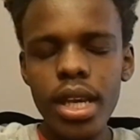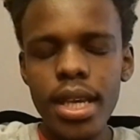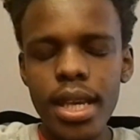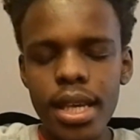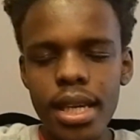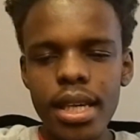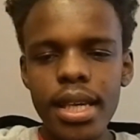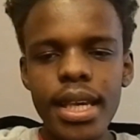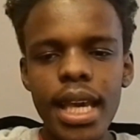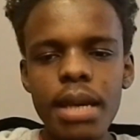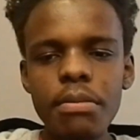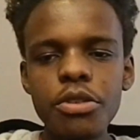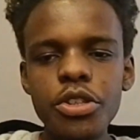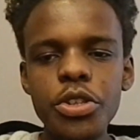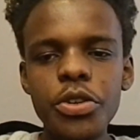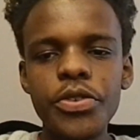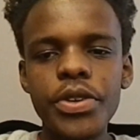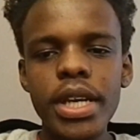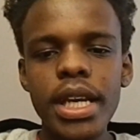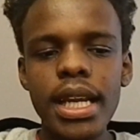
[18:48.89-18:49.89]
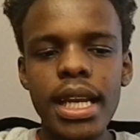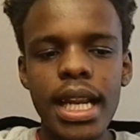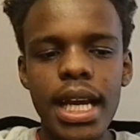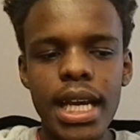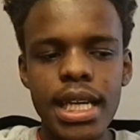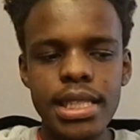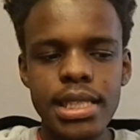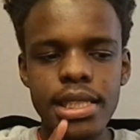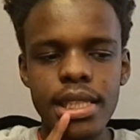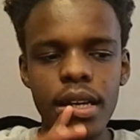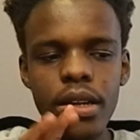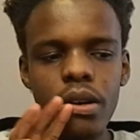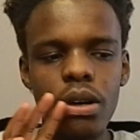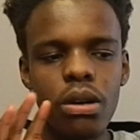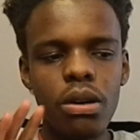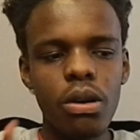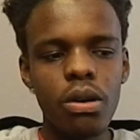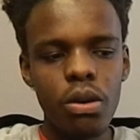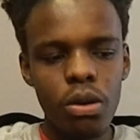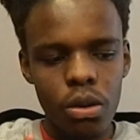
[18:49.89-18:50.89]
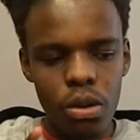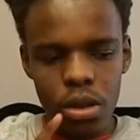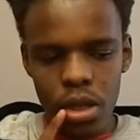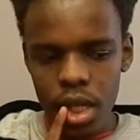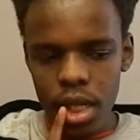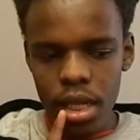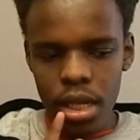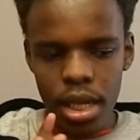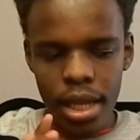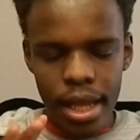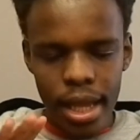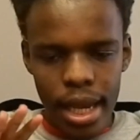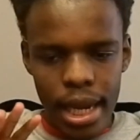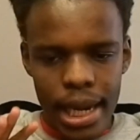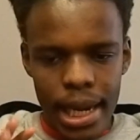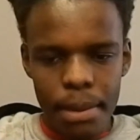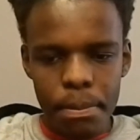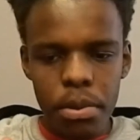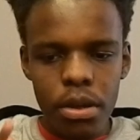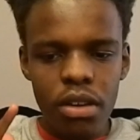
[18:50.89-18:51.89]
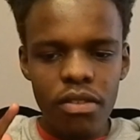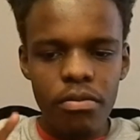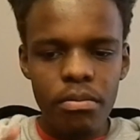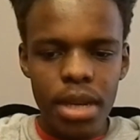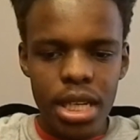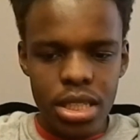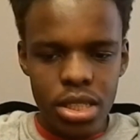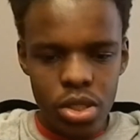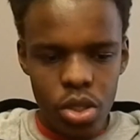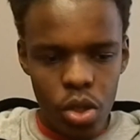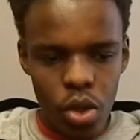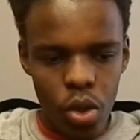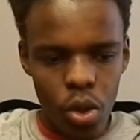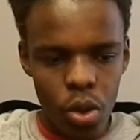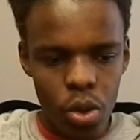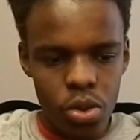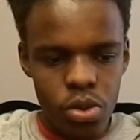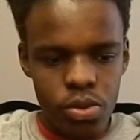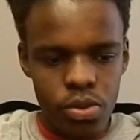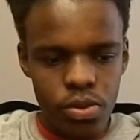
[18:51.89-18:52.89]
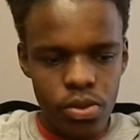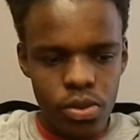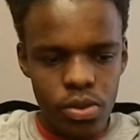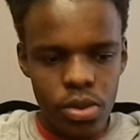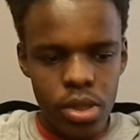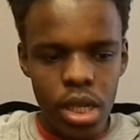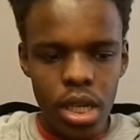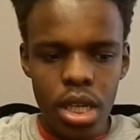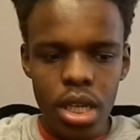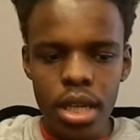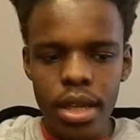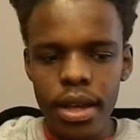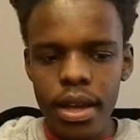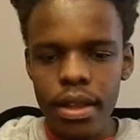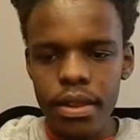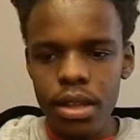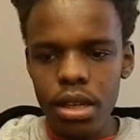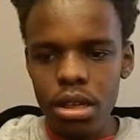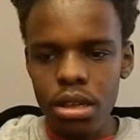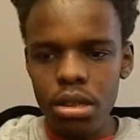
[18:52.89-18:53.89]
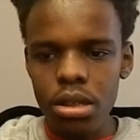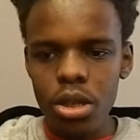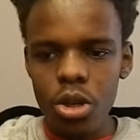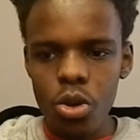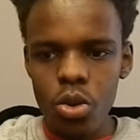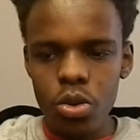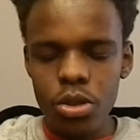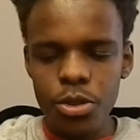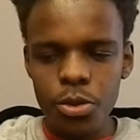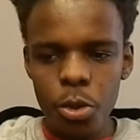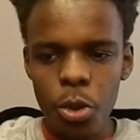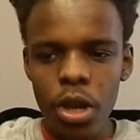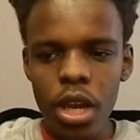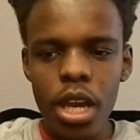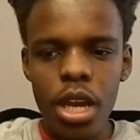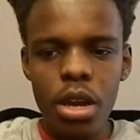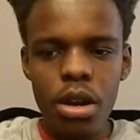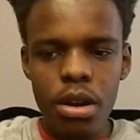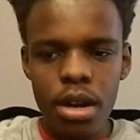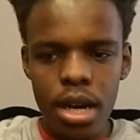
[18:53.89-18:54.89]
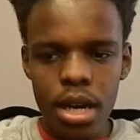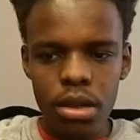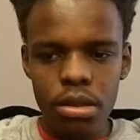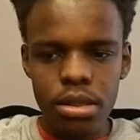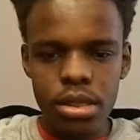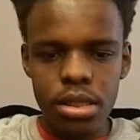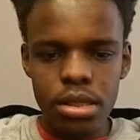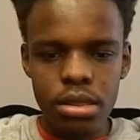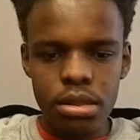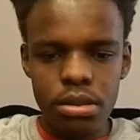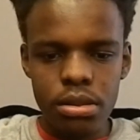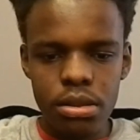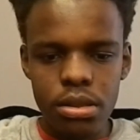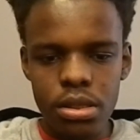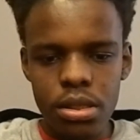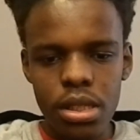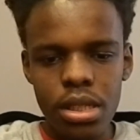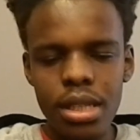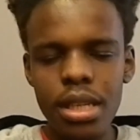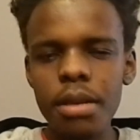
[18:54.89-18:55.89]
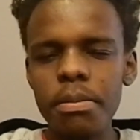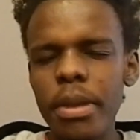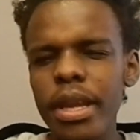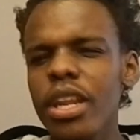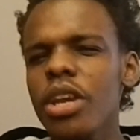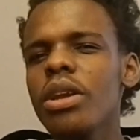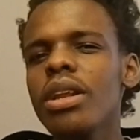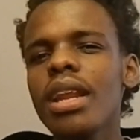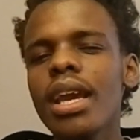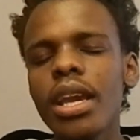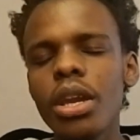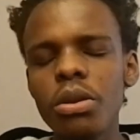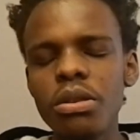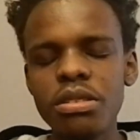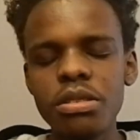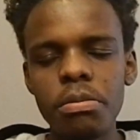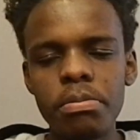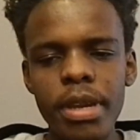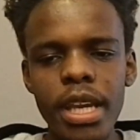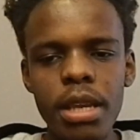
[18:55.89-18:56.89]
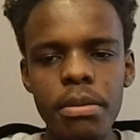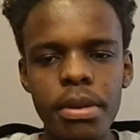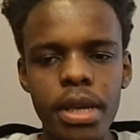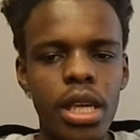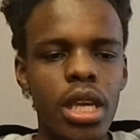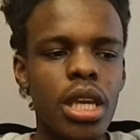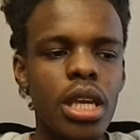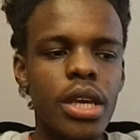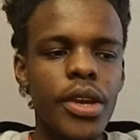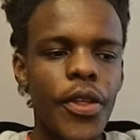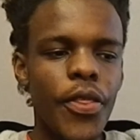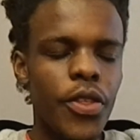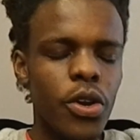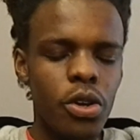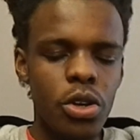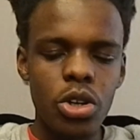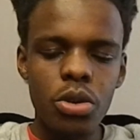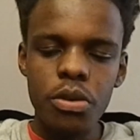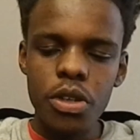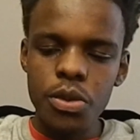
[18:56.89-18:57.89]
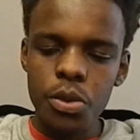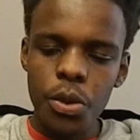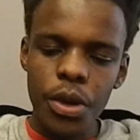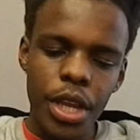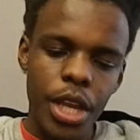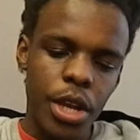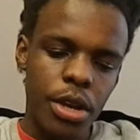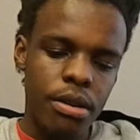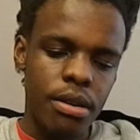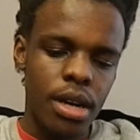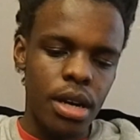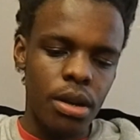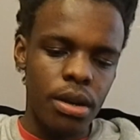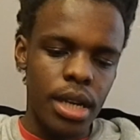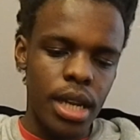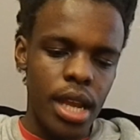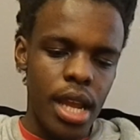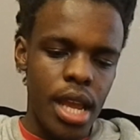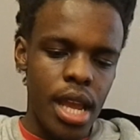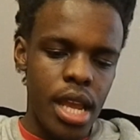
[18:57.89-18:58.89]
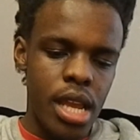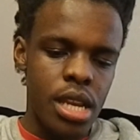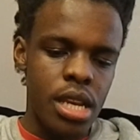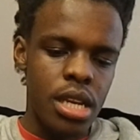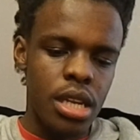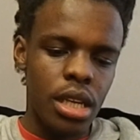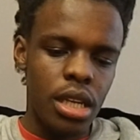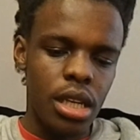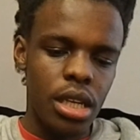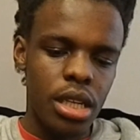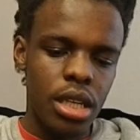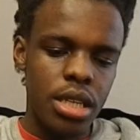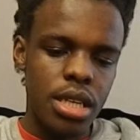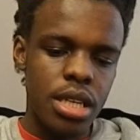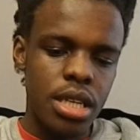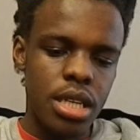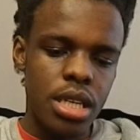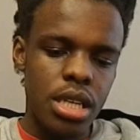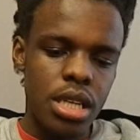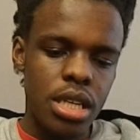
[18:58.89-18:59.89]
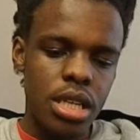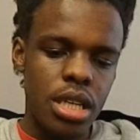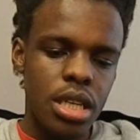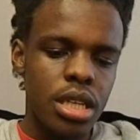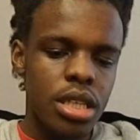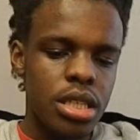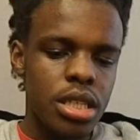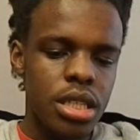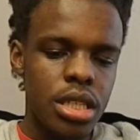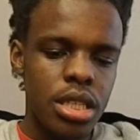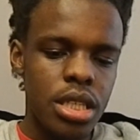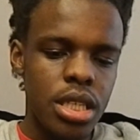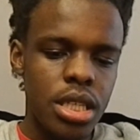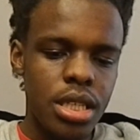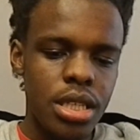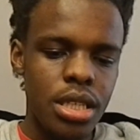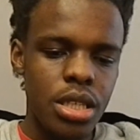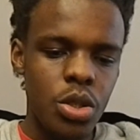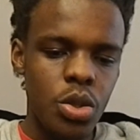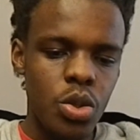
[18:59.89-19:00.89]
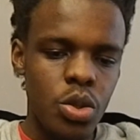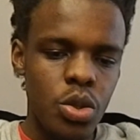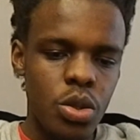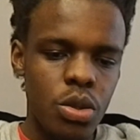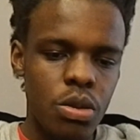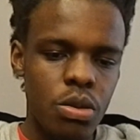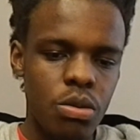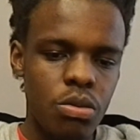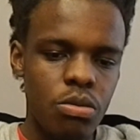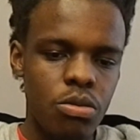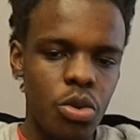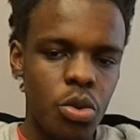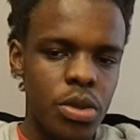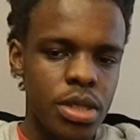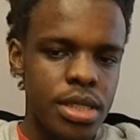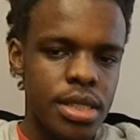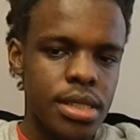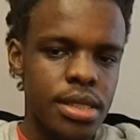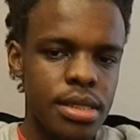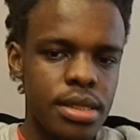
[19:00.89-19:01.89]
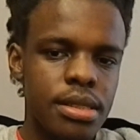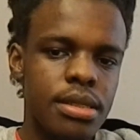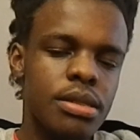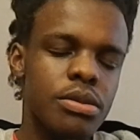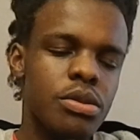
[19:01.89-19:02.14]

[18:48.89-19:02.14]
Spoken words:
he came to realize that, a couple of months ago, the girl was walking around like it was a baby. The girl was walking around and she wasn't